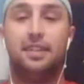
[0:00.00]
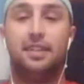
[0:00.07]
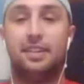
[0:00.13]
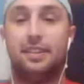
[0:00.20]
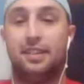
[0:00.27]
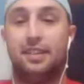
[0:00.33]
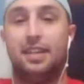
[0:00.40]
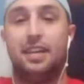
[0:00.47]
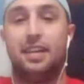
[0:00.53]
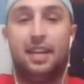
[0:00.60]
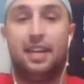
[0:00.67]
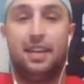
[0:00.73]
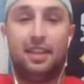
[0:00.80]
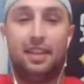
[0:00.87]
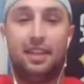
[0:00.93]
that
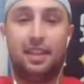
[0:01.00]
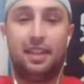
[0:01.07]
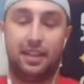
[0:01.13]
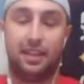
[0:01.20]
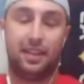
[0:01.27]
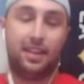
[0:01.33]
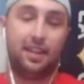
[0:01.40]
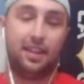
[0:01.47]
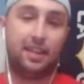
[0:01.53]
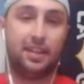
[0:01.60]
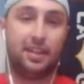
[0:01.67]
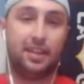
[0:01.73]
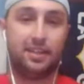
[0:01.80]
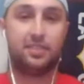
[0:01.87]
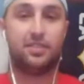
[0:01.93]
I
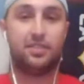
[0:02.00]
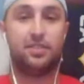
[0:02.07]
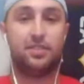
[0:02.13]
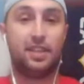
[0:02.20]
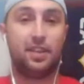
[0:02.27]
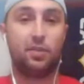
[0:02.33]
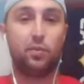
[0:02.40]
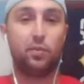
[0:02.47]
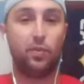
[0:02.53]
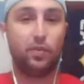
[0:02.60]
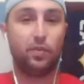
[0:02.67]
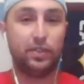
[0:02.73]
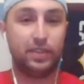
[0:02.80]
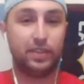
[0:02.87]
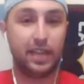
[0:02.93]
think, like you said,
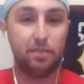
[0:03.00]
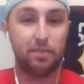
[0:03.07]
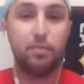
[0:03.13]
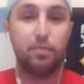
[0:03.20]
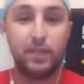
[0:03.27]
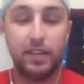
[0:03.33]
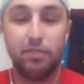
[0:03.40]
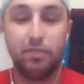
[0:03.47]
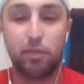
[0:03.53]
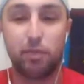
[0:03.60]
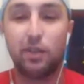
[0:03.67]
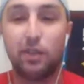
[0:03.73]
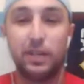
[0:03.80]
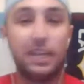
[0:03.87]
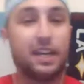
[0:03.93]
they've
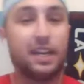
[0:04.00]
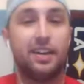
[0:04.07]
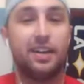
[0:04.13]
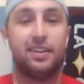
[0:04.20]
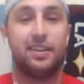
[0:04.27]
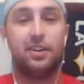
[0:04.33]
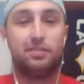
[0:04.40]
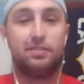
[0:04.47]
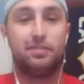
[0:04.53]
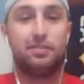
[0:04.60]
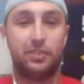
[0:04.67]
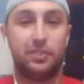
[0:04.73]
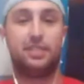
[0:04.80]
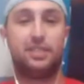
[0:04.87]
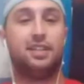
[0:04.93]
probably gotten
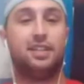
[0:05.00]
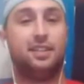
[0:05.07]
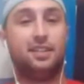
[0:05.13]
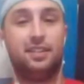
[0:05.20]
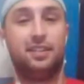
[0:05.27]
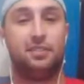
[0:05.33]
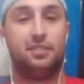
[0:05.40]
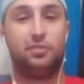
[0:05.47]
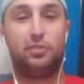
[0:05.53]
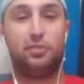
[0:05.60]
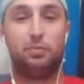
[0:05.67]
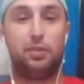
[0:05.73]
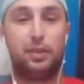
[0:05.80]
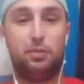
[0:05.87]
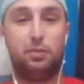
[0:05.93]
offers from
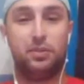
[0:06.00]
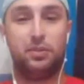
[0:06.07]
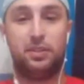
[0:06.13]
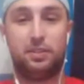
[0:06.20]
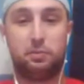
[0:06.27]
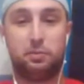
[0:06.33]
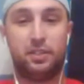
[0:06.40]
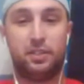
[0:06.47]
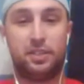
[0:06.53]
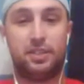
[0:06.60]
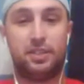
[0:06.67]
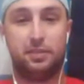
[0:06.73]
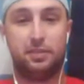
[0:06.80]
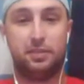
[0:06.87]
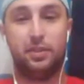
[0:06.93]
people, especially
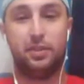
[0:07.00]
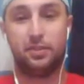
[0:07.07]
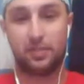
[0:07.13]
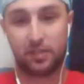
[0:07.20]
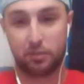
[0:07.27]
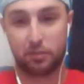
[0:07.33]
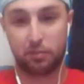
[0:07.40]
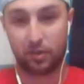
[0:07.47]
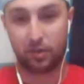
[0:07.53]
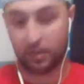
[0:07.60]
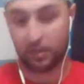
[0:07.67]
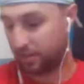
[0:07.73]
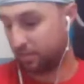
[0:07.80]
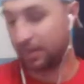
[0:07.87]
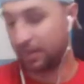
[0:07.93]
some of those other
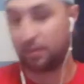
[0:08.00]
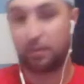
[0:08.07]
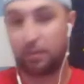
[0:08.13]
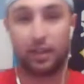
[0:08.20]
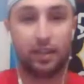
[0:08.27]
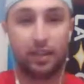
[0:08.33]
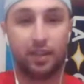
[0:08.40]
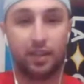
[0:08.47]
markets, maybe